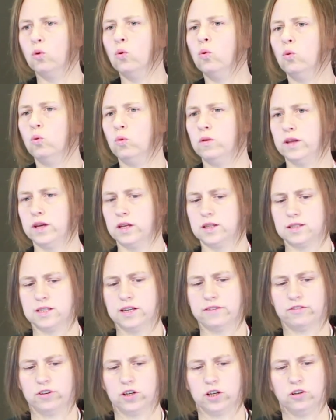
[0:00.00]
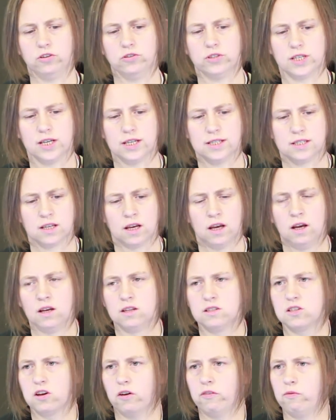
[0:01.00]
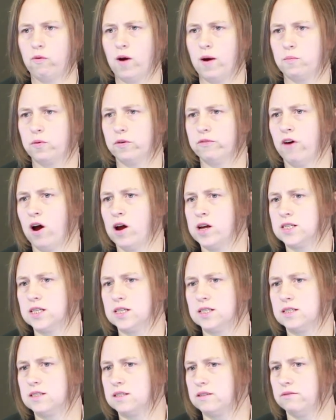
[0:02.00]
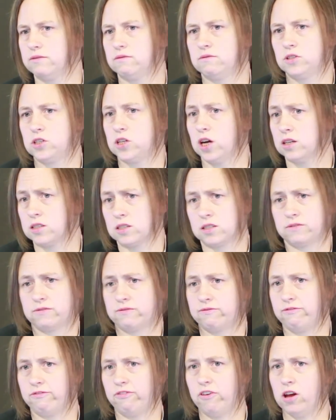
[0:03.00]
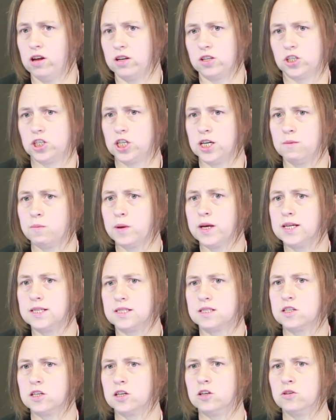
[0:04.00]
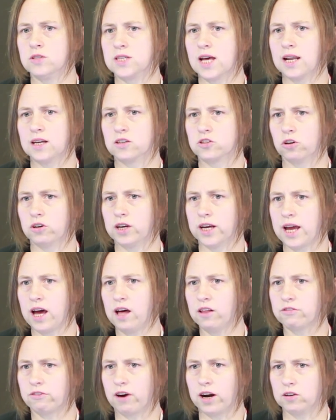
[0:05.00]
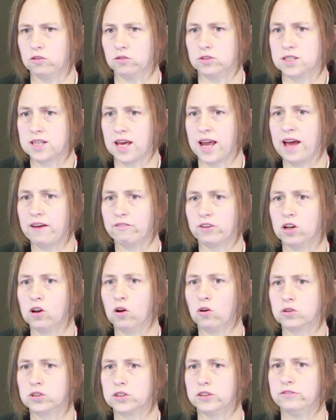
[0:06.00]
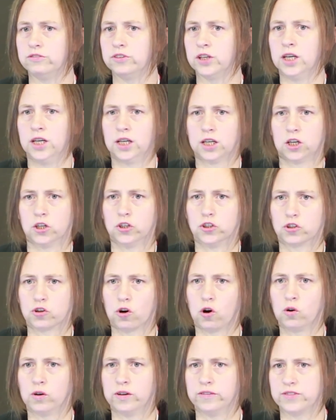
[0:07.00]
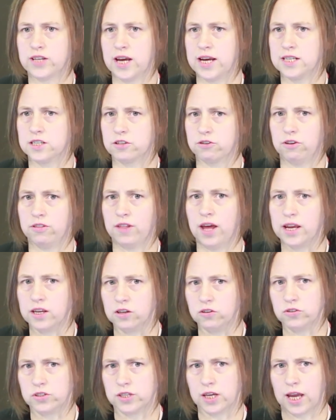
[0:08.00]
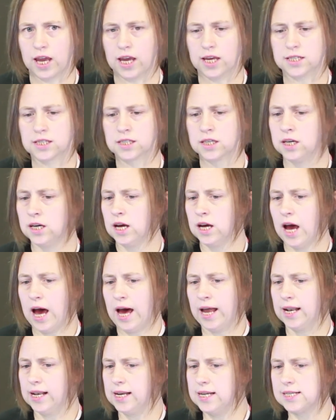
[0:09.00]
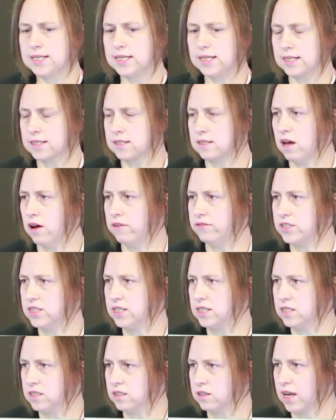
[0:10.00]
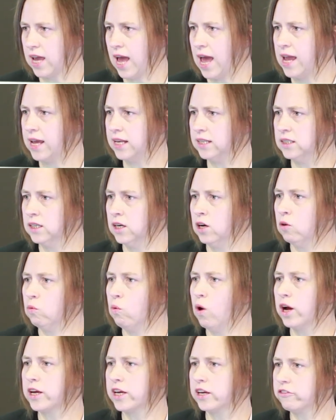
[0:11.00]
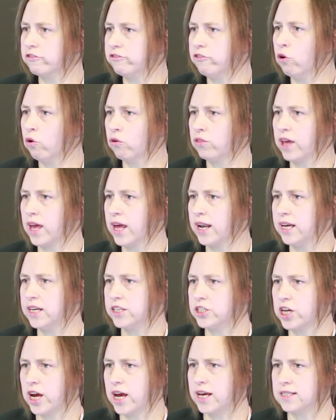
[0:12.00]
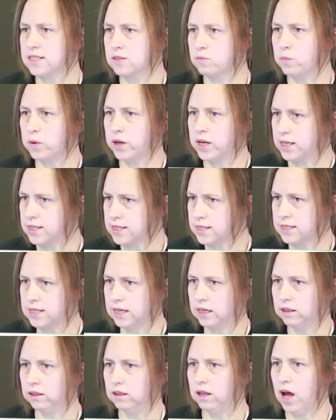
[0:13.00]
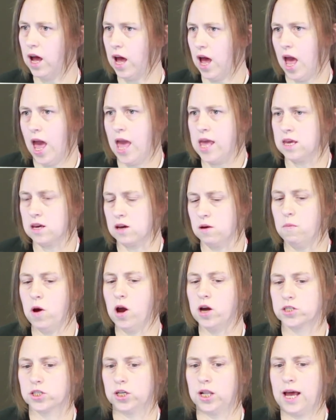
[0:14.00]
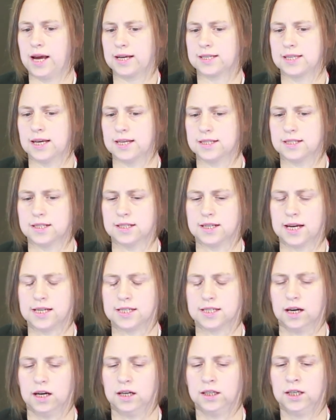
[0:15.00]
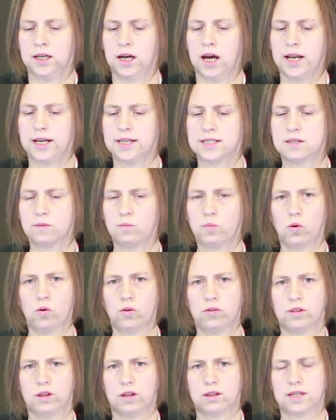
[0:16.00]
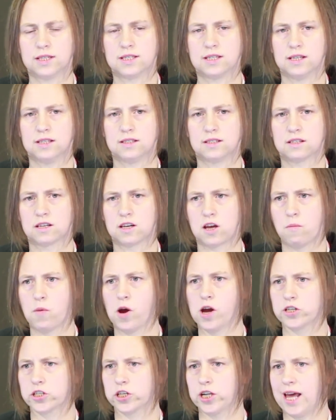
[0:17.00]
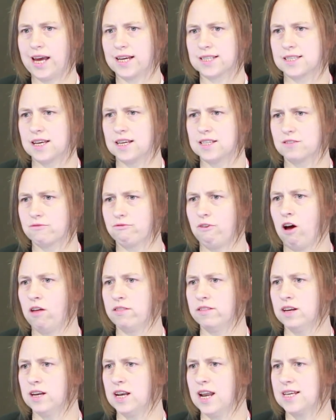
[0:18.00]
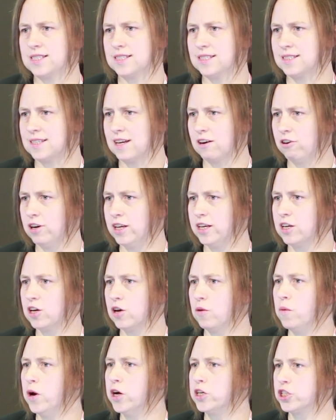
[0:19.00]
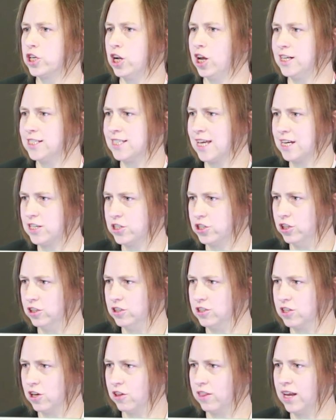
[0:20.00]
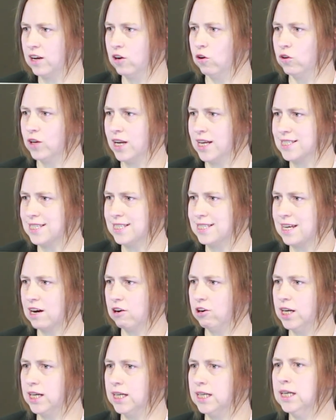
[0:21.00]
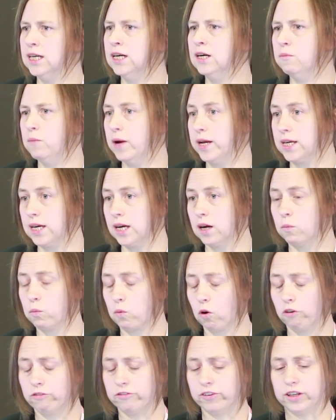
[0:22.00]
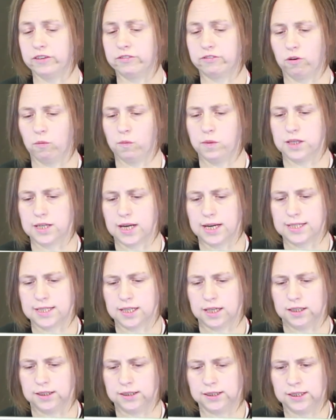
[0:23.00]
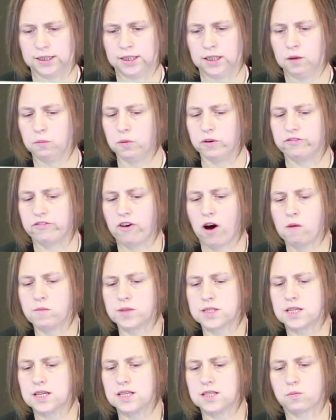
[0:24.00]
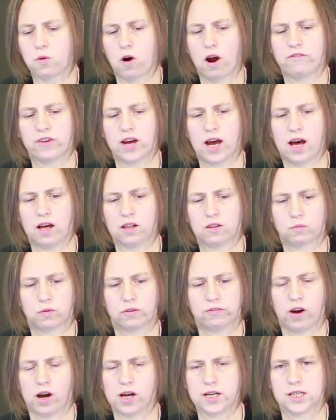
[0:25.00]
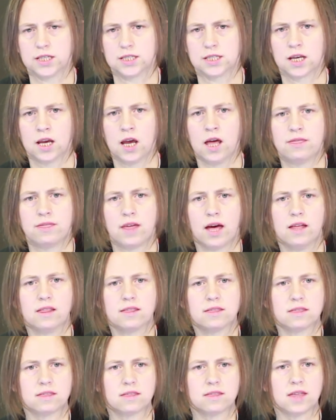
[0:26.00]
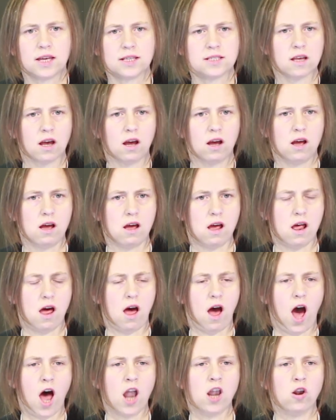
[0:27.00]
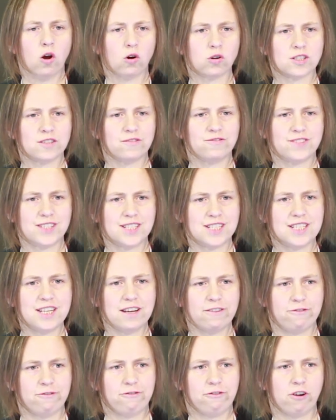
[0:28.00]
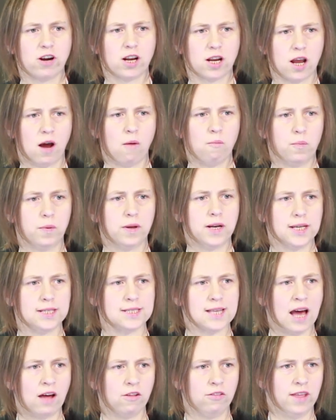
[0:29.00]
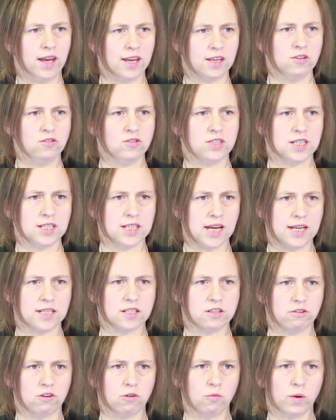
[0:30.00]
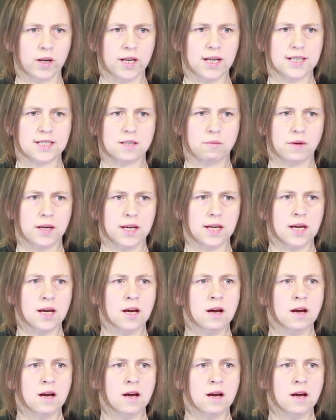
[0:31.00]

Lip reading: all the different uses. Software providers just for GPs to use electronic health records, they have a lot of control of data and they're using it. Analytics services, again, working for the NHS, but it's still a commercial access to data. And it's important that this is commercial access rather than necessarily commercialisation, so they're not necessarily making a profit from the data. But pharmacies, private health providers, there's a lot of different companies out there using data, and we need to be